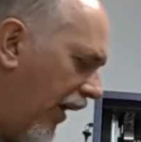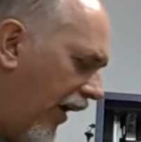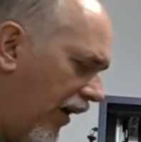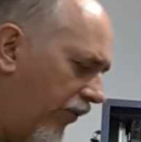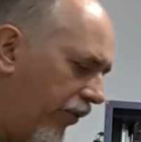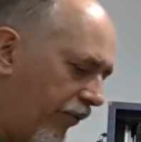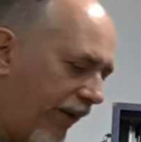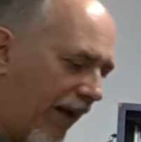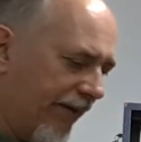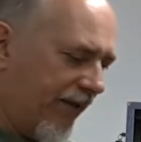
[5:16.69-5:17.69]
When
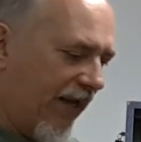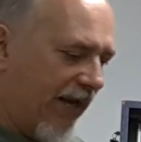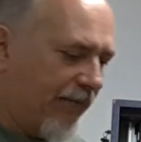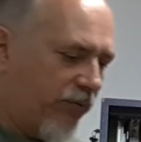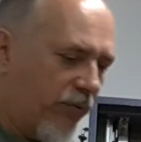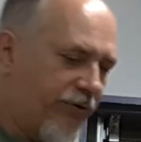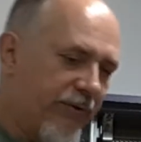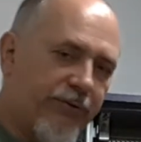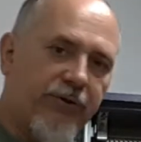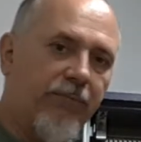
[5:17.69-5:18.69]
we got the game, of course,
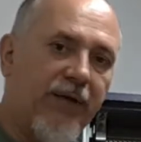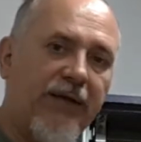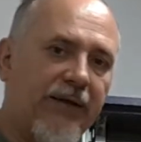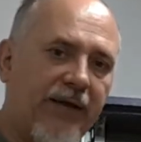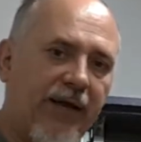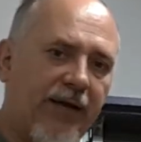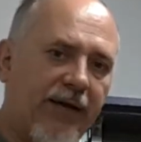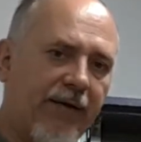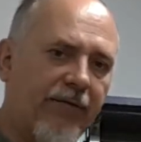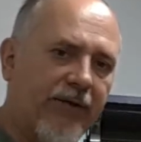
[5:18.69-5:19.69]
it was completely dead
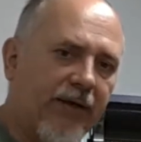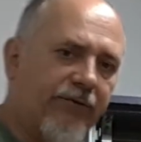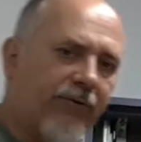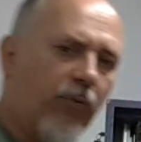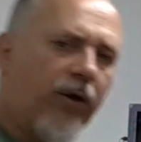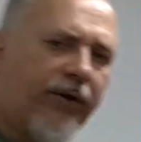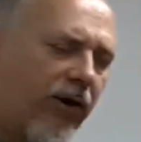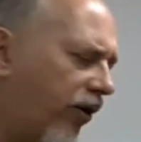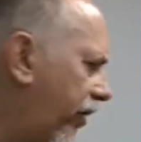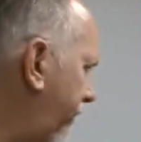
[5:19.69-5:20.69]
and everything, and some work had
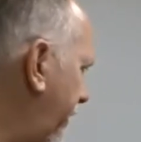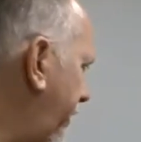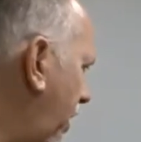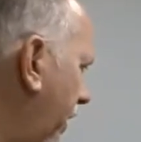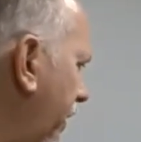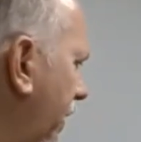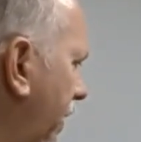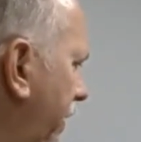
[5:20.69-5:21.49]
already been done.